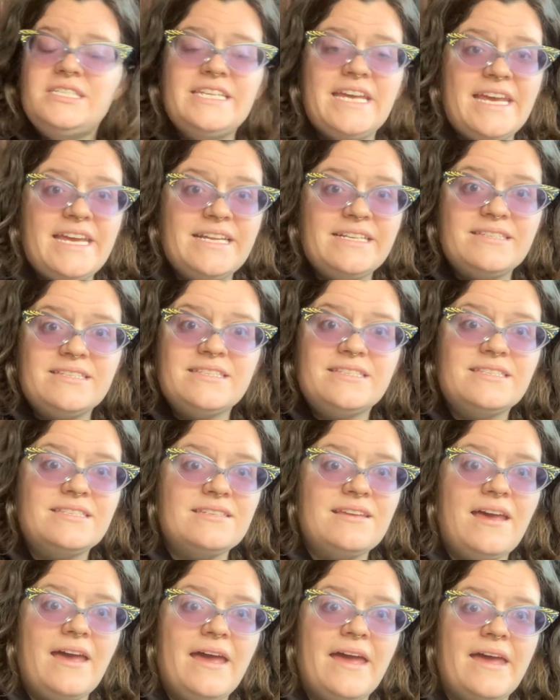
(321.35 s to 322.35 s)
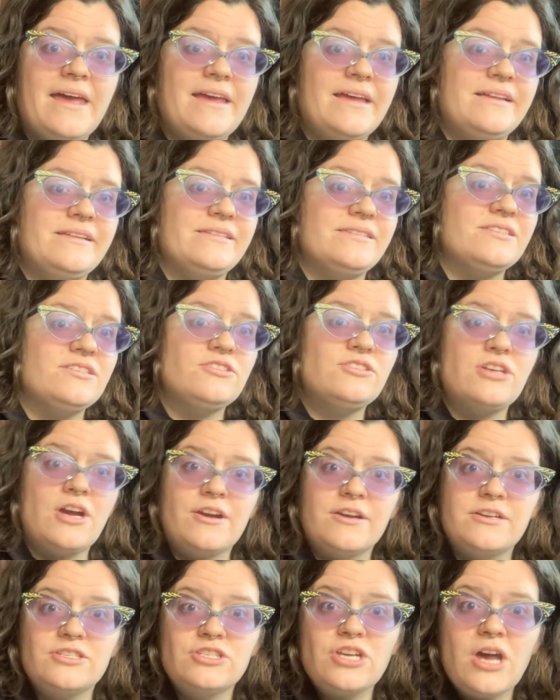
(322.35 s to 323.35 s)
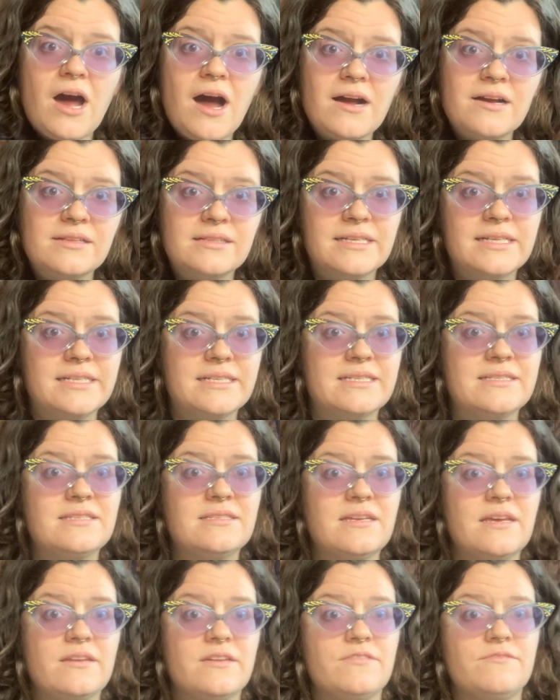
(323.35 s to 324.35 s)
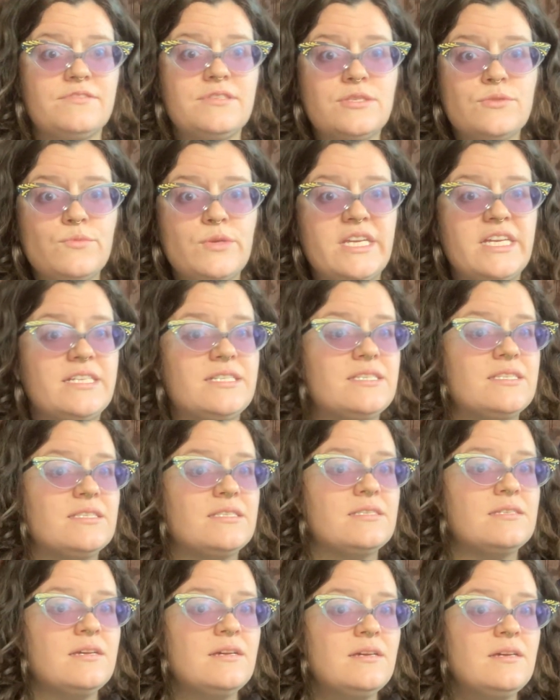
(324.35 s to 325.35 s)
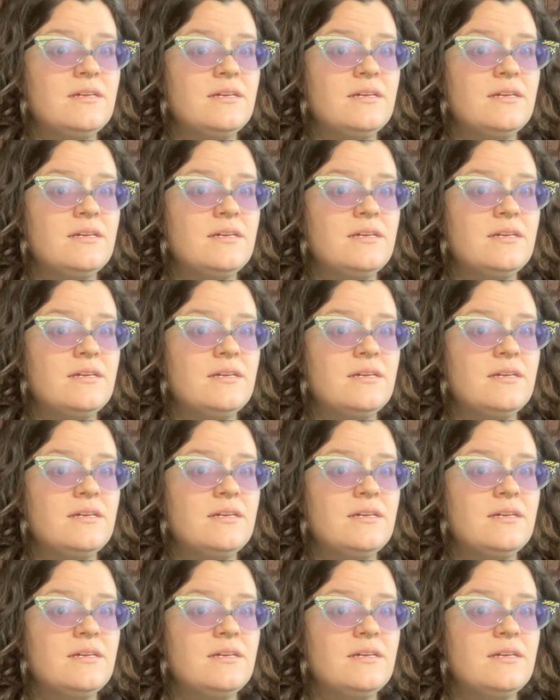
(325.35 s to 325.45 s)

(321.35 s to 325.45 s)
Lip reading: dates and dark chocolate instead of sweets,